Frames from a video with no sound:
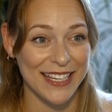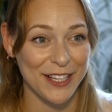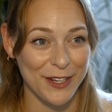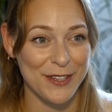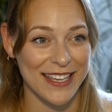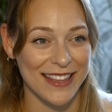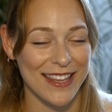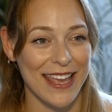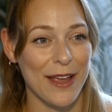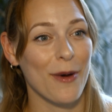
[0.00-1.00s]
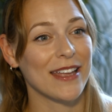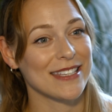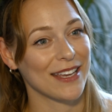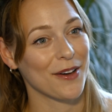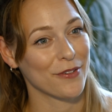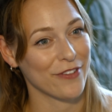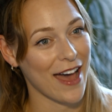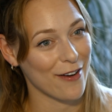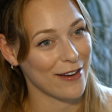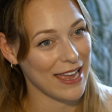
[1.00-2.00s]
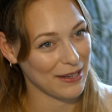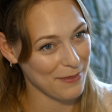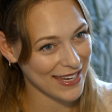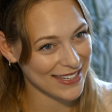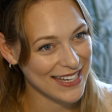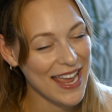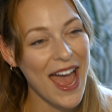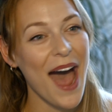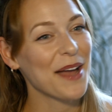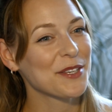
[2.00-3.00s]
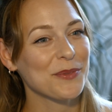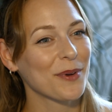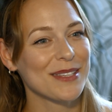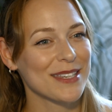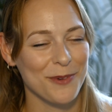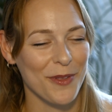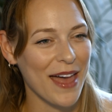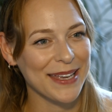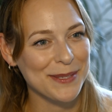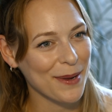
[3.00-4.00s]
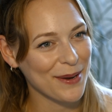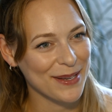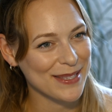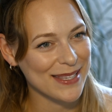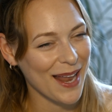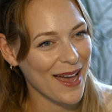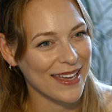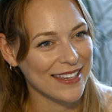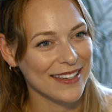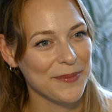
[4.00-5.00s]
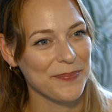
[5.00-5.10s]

including the wedding of Harry and Meghan. I just wondered what that experience is like.